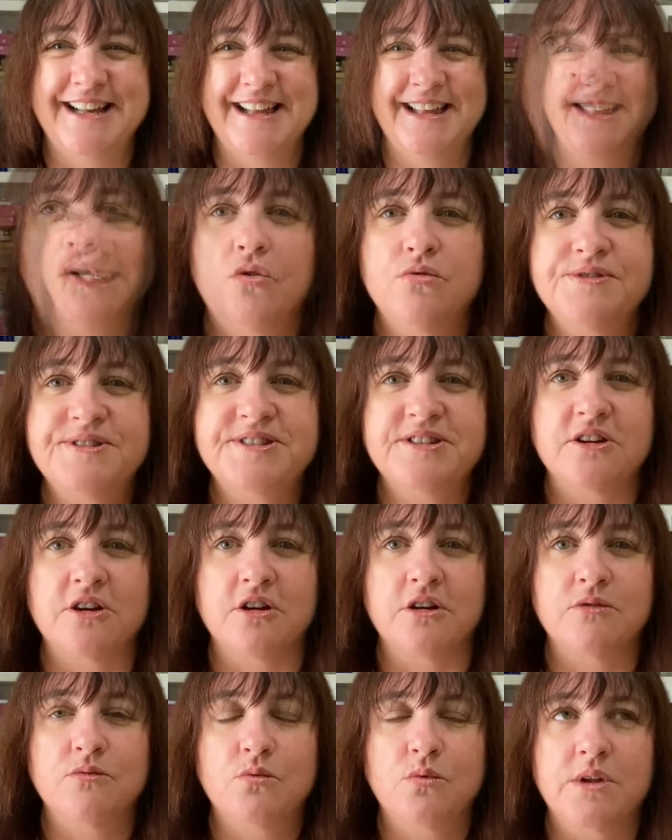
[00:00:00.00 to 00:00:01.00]

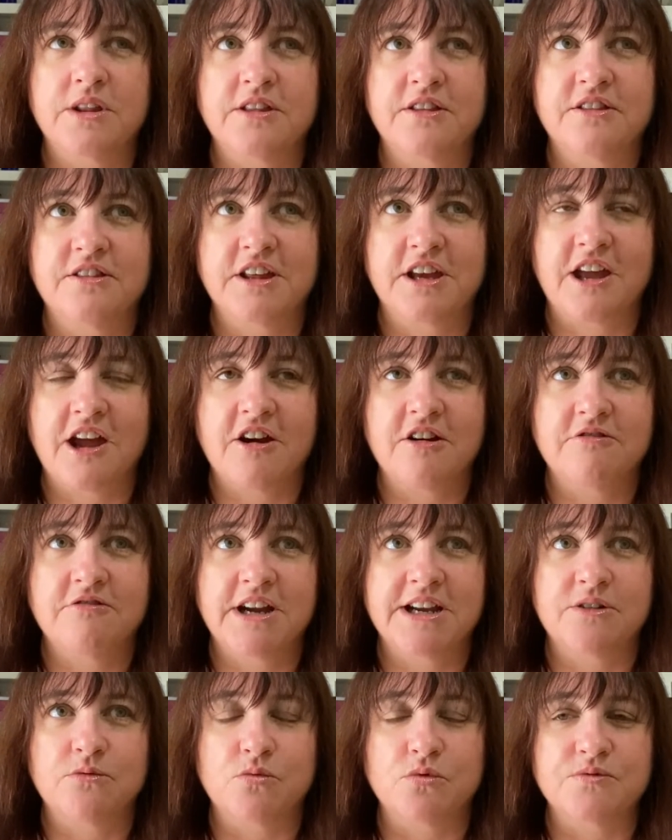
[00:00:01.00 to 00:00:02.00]
Also, with the current
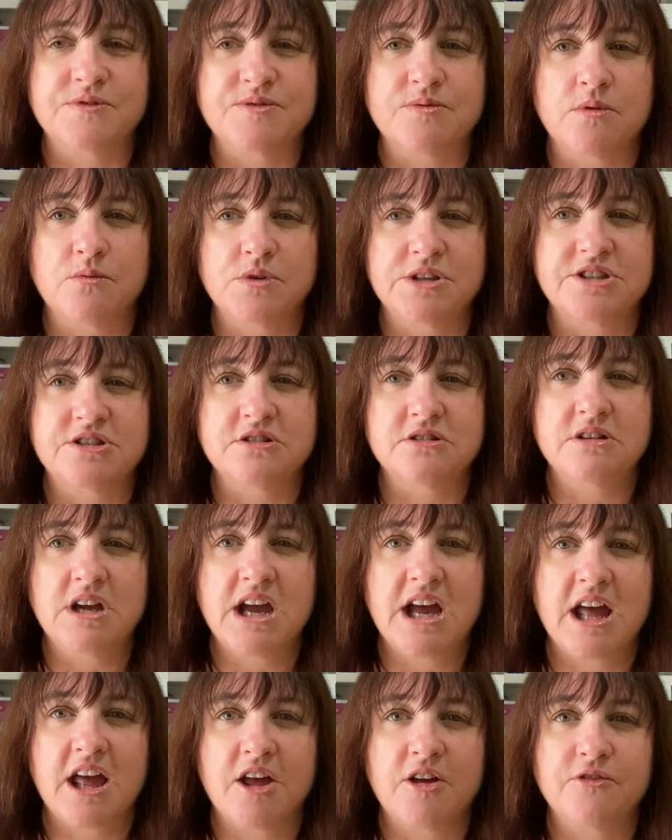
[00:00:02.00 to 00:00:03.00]
round of Woolswap, we do
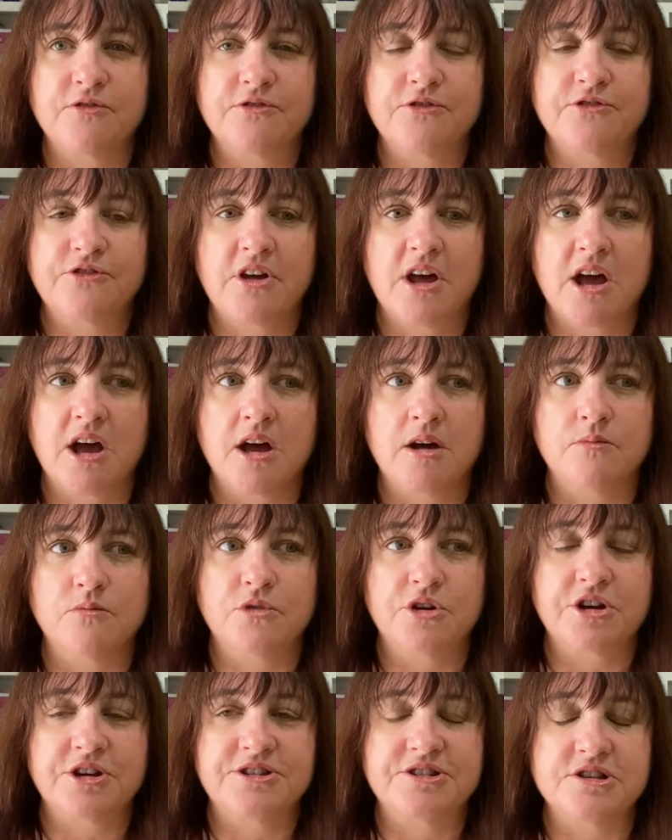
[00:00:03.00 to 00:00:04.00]
have
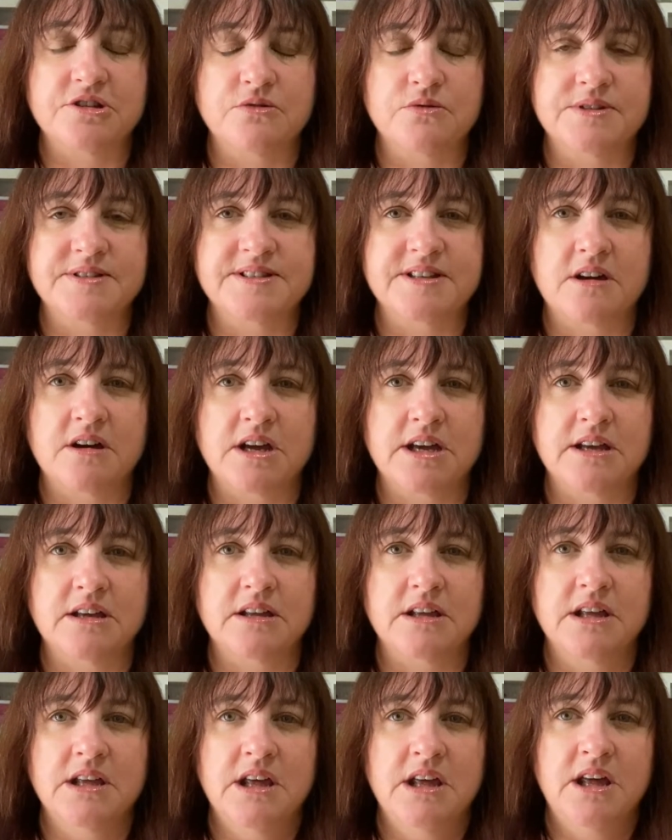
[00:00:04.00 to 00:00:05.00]
what I do is
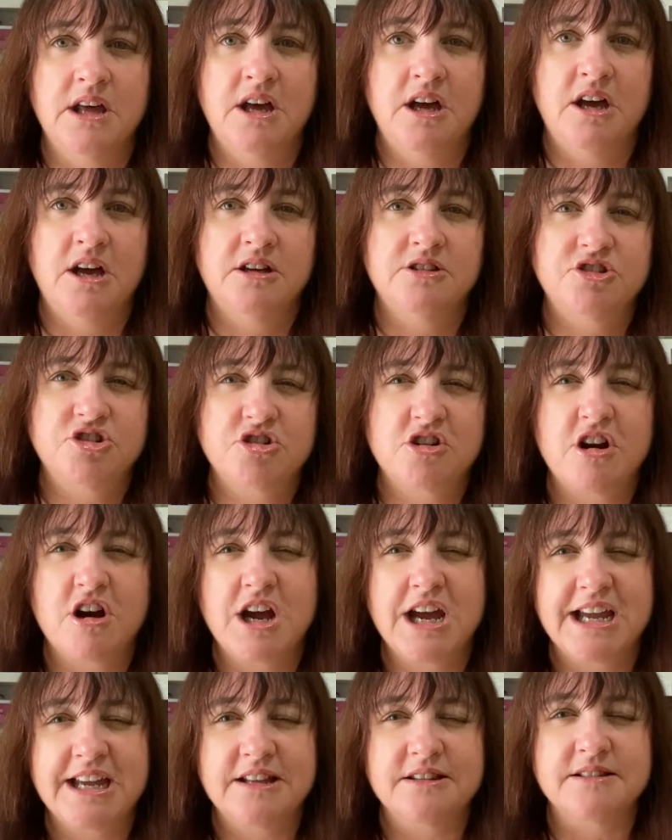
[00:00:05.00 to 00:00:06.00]
I
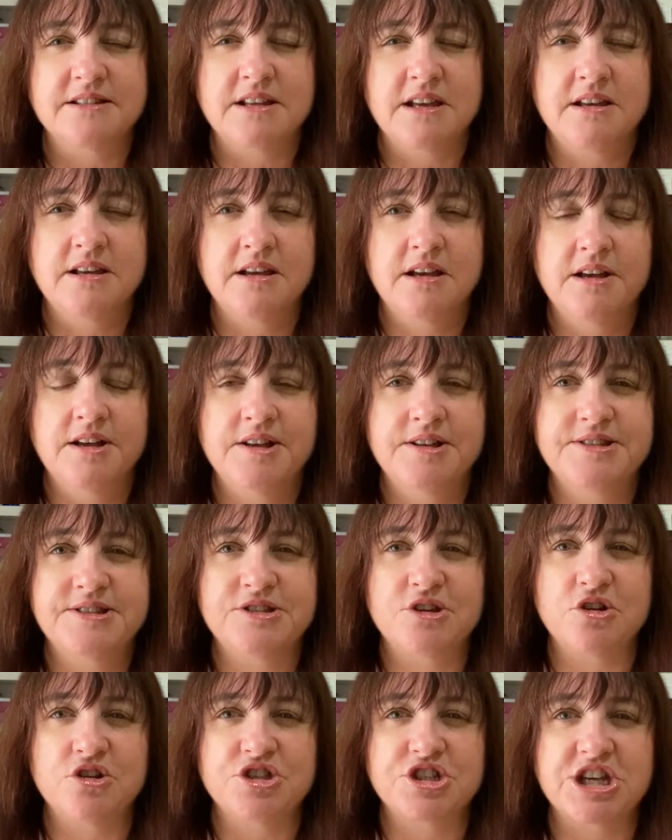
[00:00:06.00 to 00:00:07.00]
try and
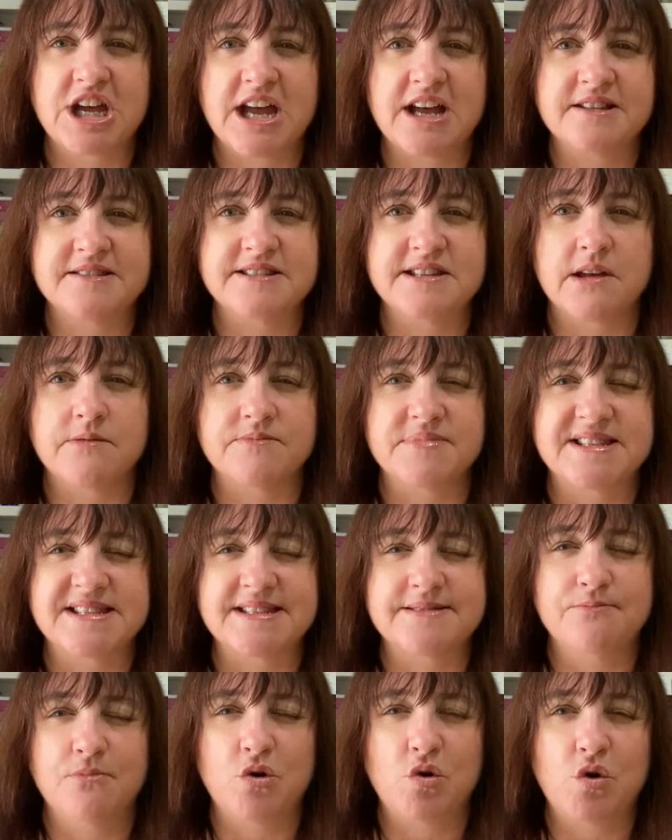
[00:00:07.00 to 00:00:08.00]
search out some
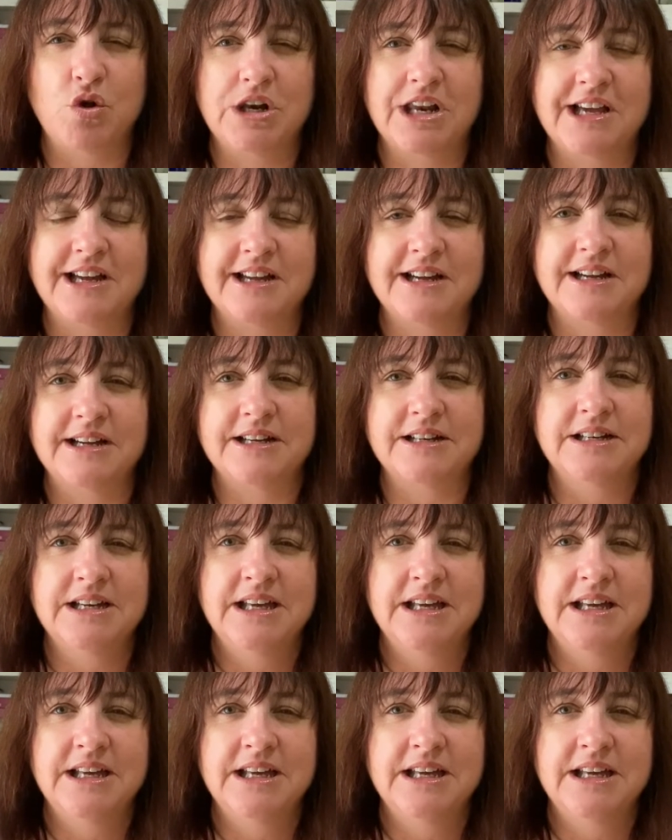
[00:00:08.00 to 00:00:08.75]
smaller